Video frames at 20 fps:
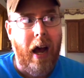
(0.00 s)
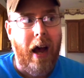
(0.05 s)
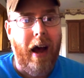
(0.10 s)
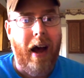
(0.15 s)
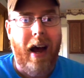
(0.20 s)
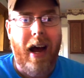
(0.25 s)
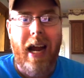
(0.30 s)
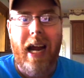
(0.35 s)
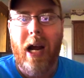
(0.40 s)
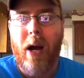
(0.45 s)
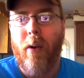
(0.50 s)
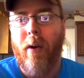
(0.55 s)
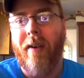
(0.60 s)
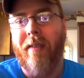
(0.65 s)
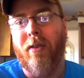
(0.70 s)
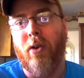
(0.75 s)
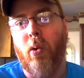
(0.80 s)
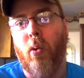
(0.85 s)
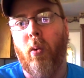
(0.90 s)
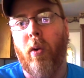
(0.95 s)
I,
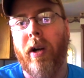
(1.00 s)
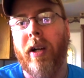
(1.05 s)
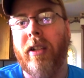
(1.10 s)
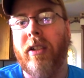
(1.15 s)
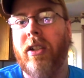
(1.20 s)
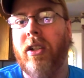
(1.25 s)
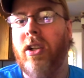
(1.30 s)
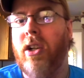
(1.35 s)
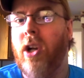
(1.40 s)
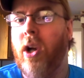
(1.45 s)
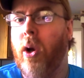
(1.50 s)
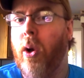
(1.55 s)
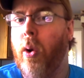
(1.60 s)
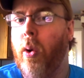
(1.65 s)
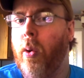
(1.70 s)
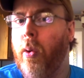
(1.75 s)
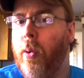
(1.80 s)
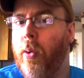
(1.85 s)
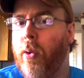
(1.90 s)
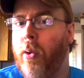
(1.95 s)
however, wanted to
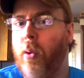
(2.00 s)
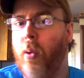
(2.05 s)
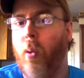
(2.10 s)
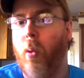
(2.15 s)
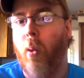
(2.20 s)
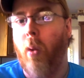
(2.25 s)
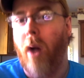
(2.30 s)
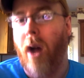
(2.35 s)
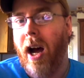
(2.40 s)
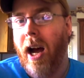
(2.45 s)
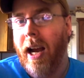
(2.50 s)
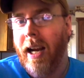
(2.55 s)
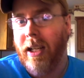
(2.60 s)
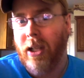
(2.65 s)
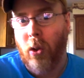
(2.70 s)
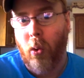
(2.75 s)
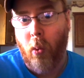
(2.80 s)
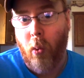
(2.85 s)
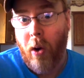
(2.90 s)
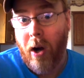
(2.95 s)
know the why
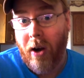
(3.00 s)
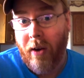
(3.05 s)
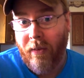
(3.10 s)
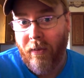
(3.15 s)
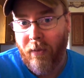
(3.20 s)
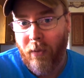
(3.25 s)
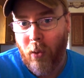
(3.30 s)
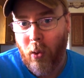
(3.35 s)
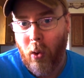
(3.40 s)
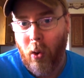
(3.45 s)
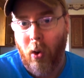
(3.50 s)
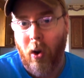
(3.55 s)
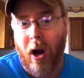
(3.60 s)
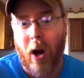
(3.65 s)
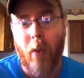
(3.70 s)
and the wherefore.